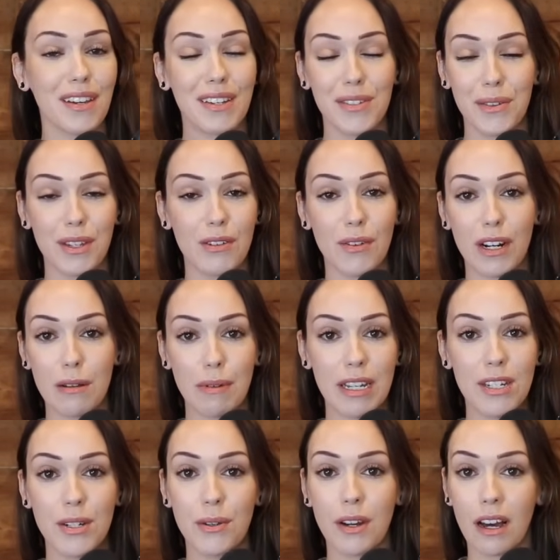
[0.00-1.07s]
It's only ever gonna be
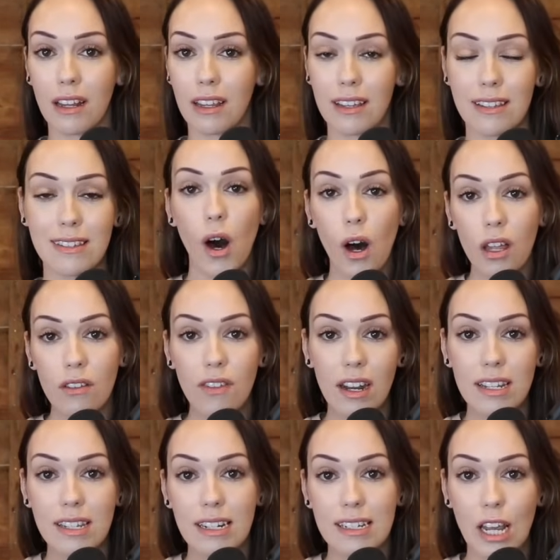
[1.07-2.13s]
$2. All of that
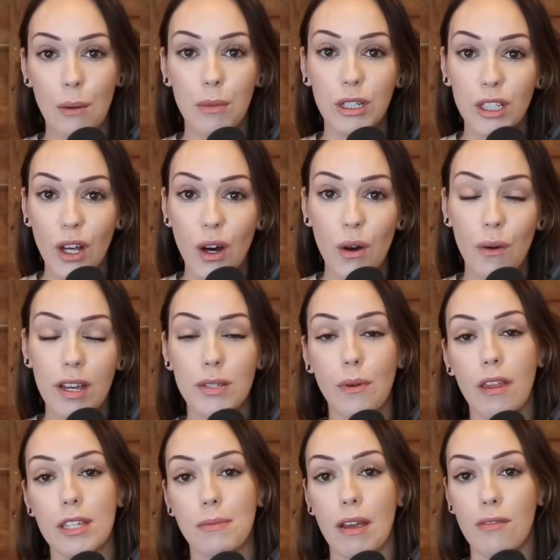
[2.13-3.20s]
is linked down below, as well
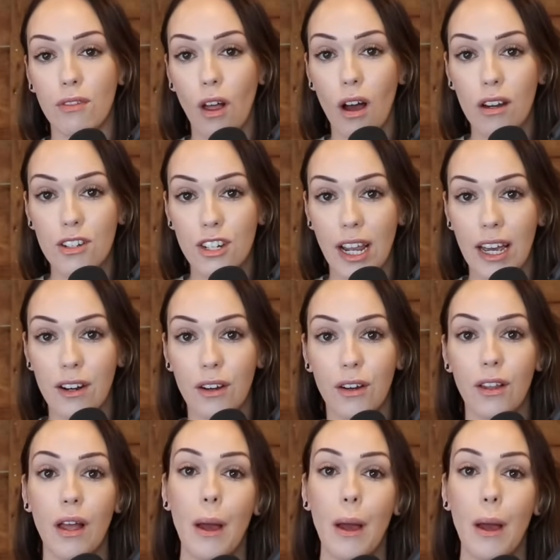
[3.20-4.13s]
as my vlog channel,